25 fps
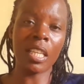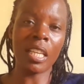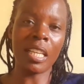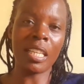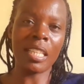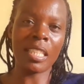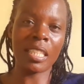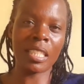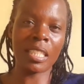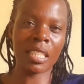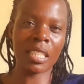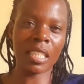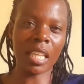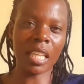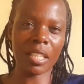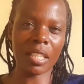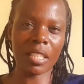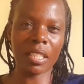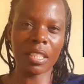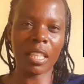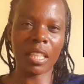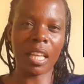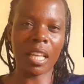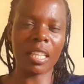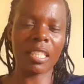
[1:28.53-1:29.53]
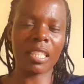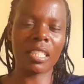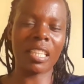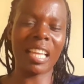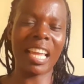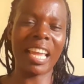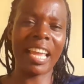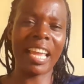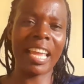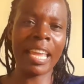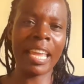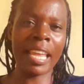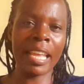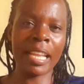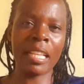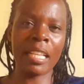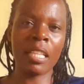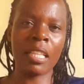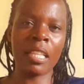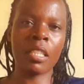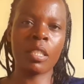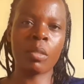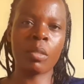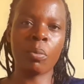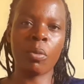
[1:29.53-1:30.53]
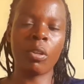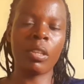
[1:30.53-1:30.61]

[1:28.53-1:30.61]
such that any small